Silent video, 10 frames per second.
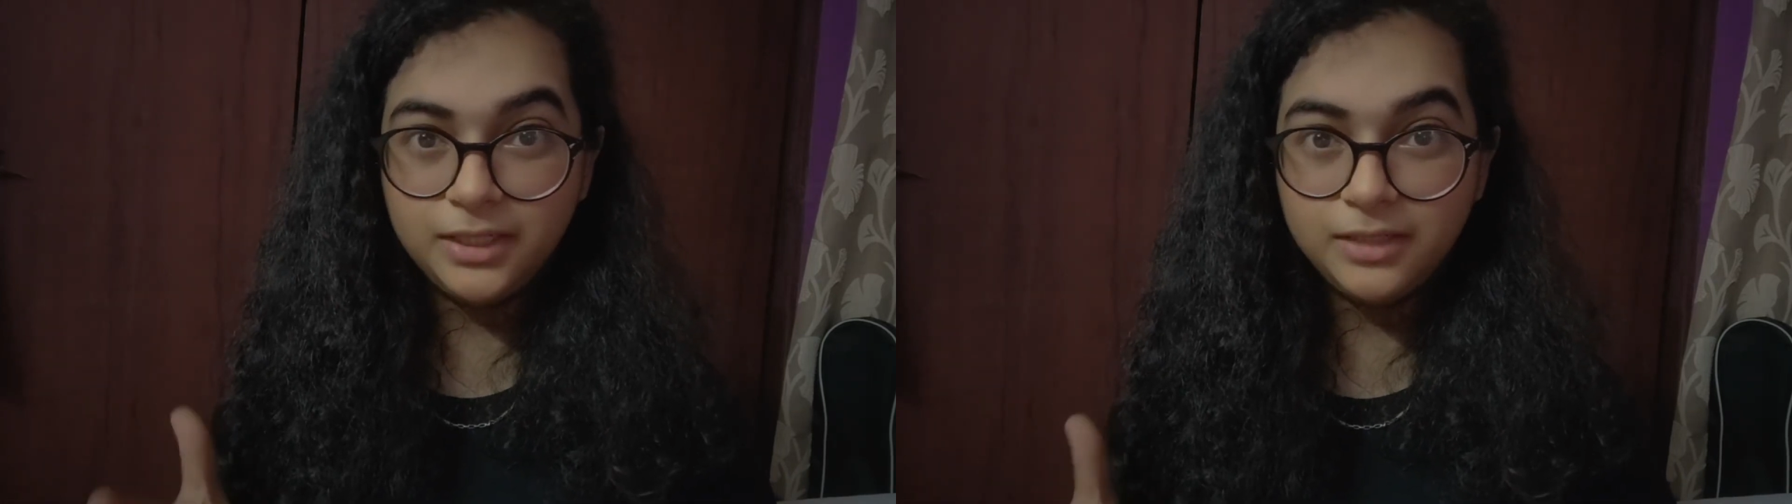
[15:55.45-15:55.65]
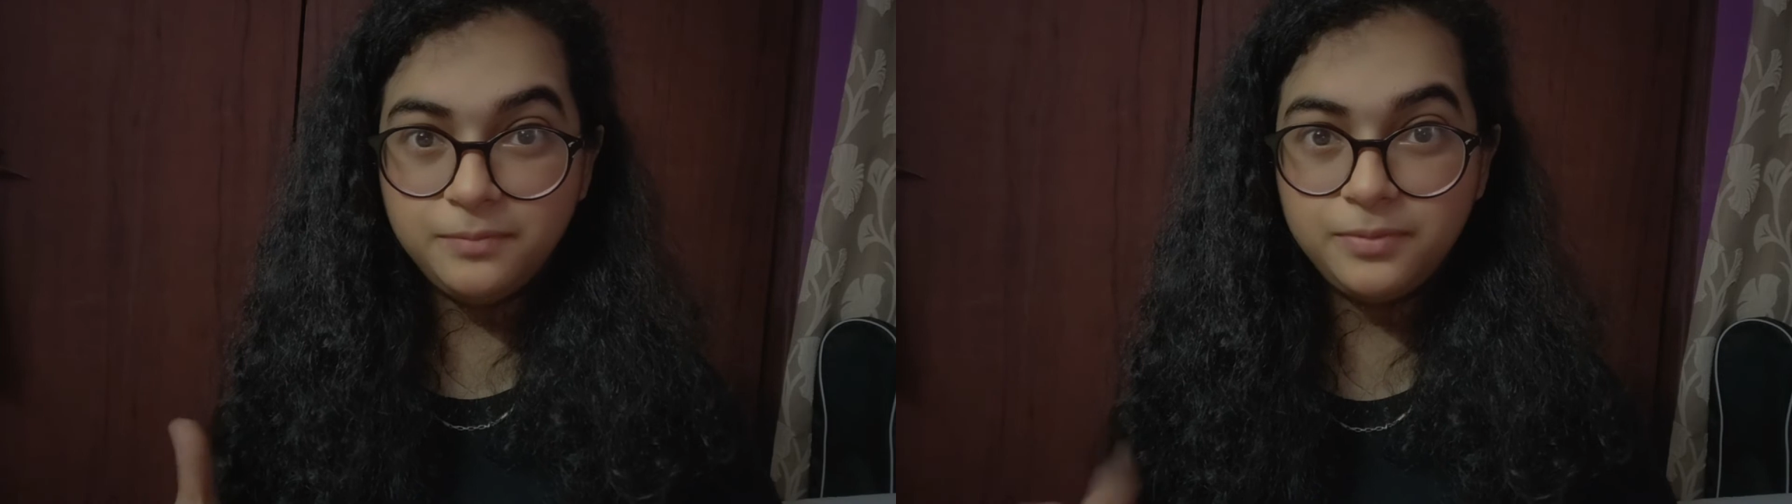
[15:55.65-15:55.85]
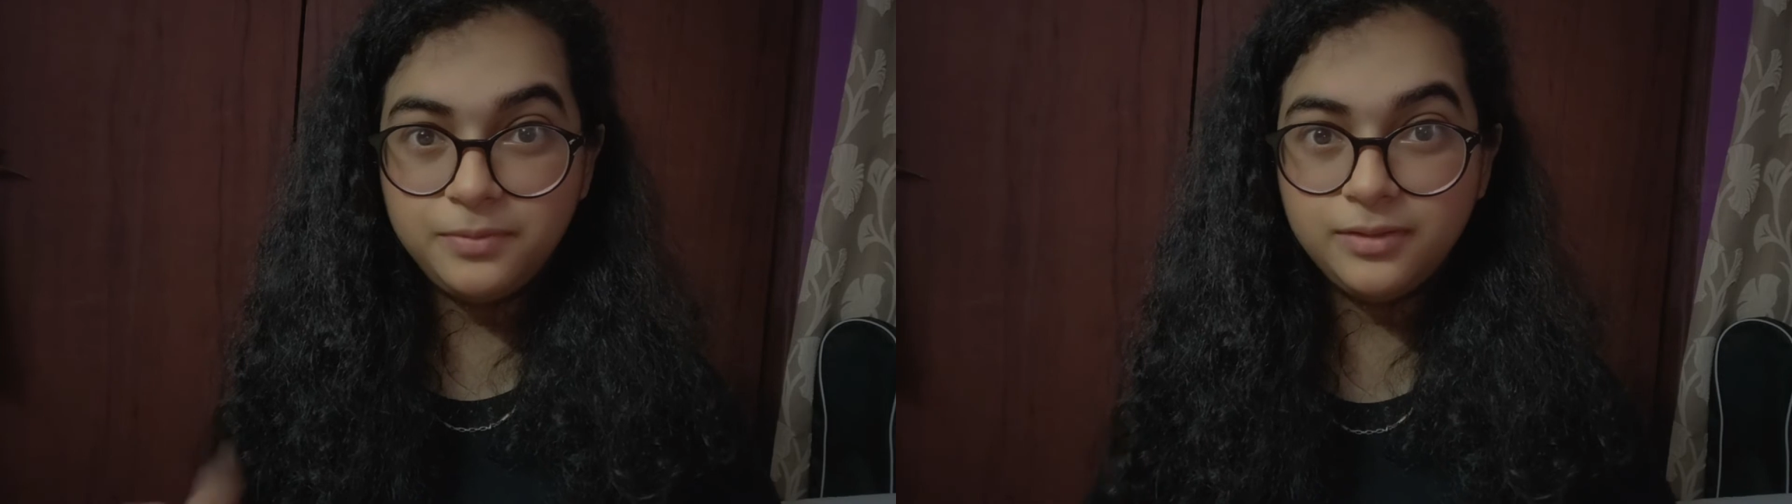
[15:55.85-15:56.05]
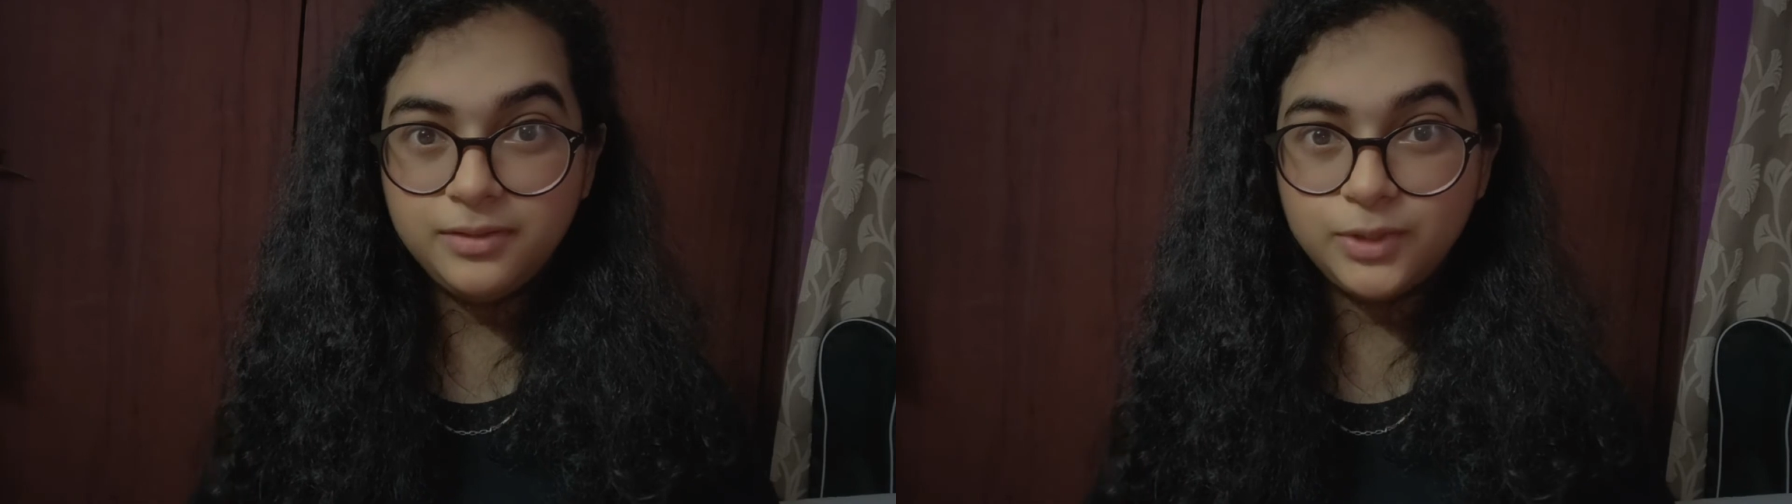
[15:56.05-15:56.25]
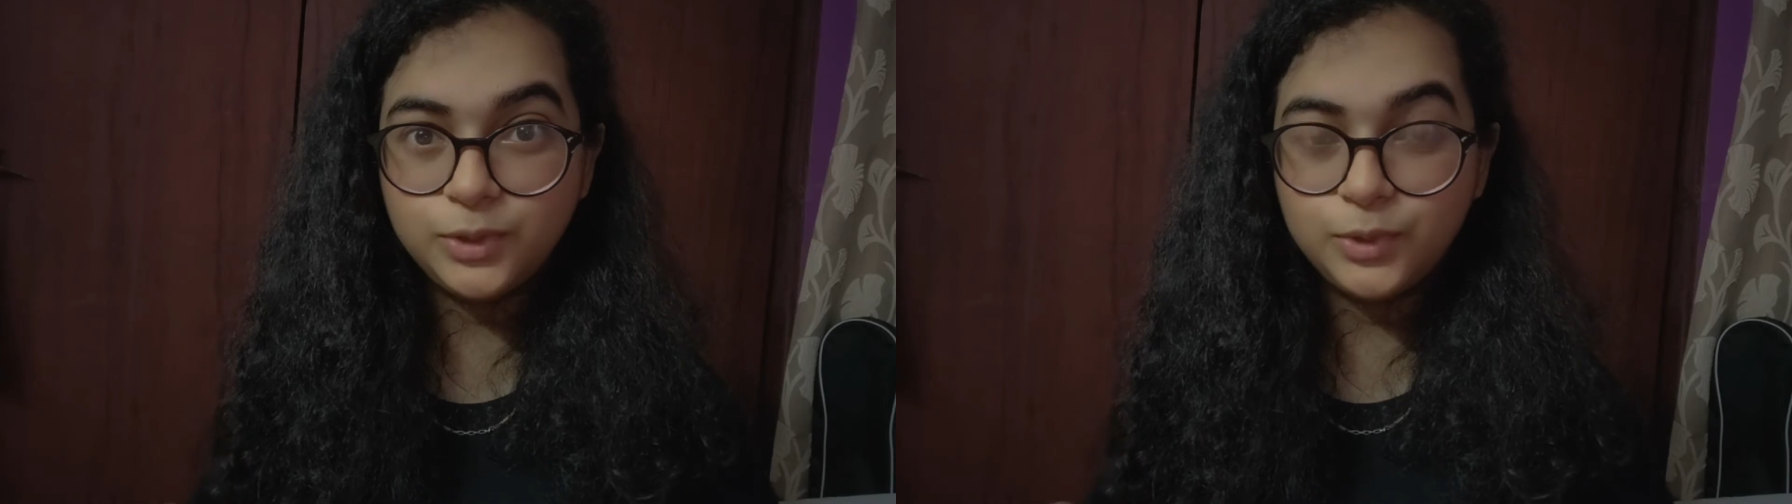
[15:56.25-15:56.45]
up
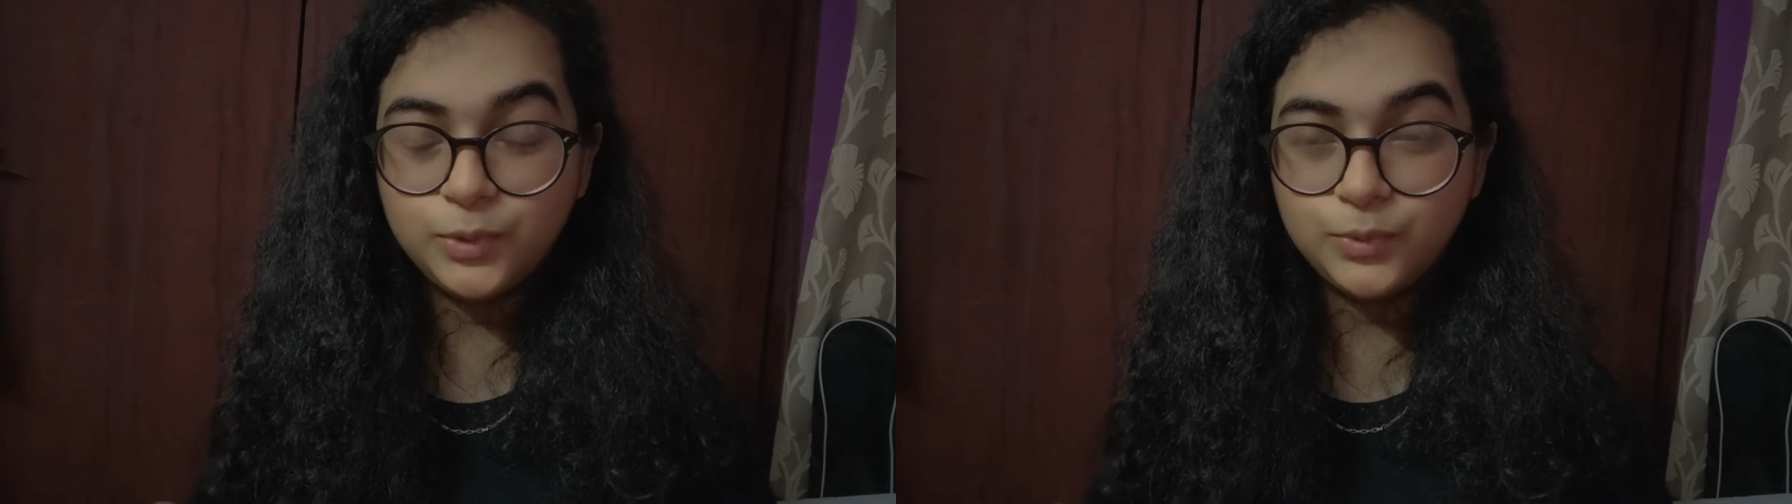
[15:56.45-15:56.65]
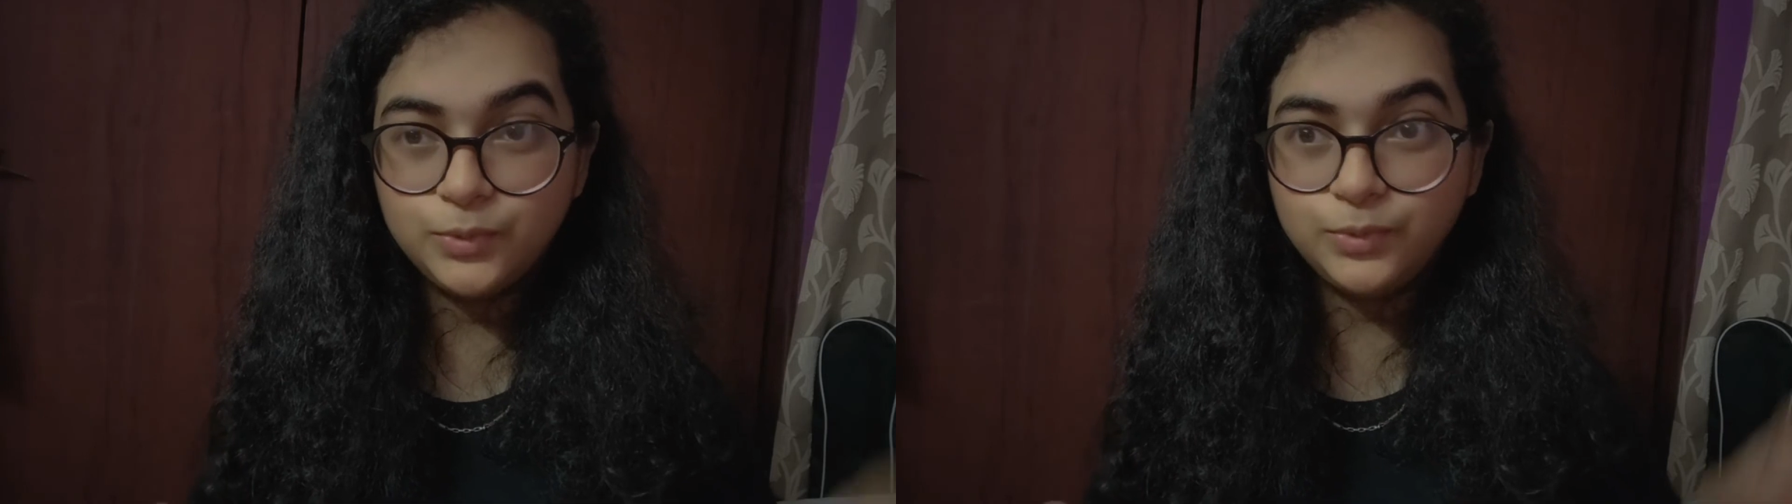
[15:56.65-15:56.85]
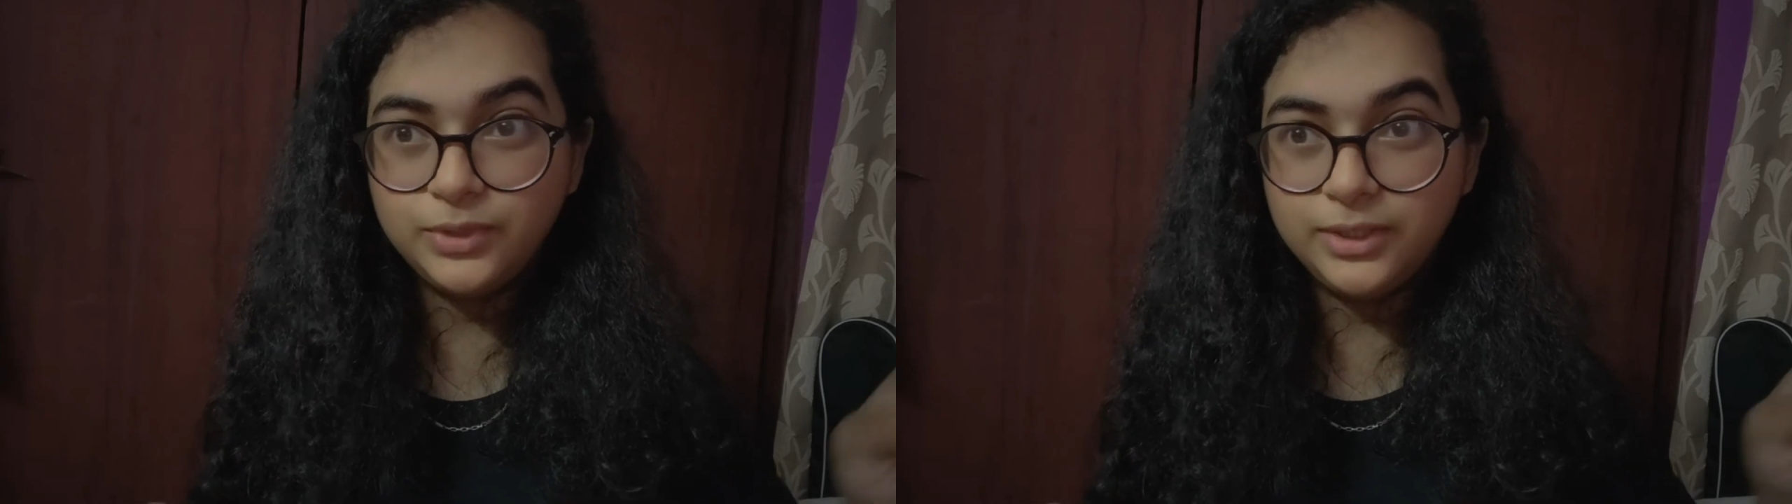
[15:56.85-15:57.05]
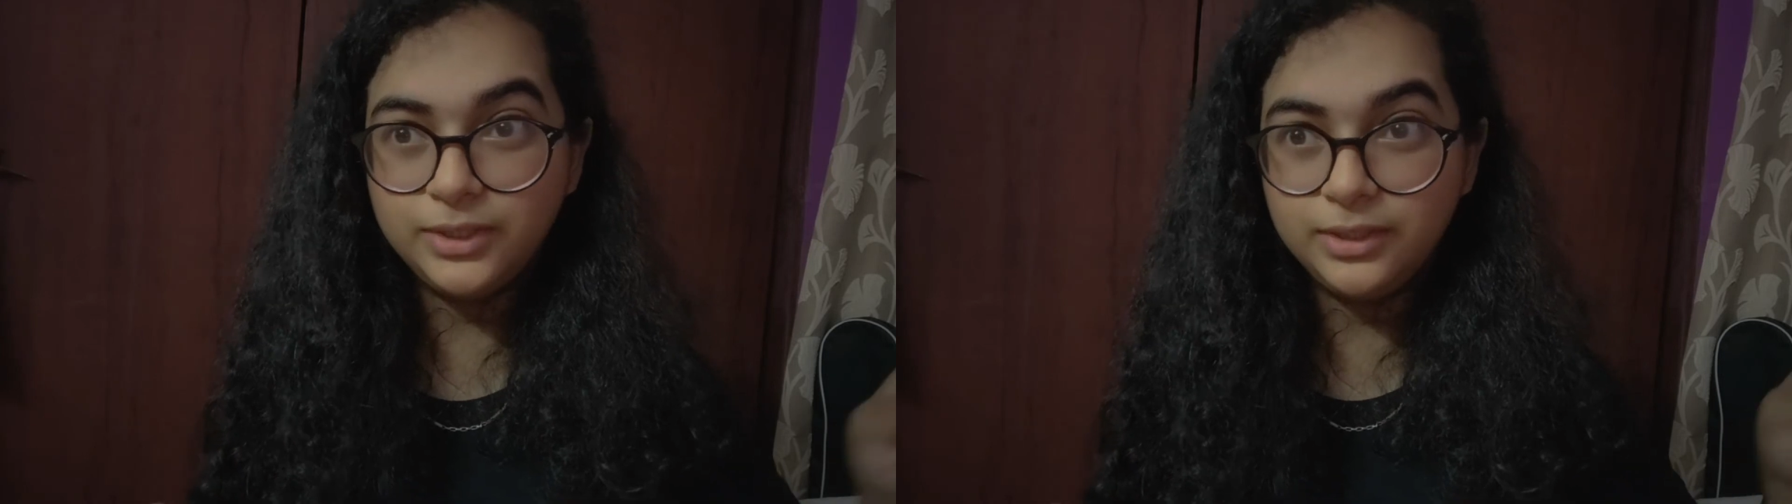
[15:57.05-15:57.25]
to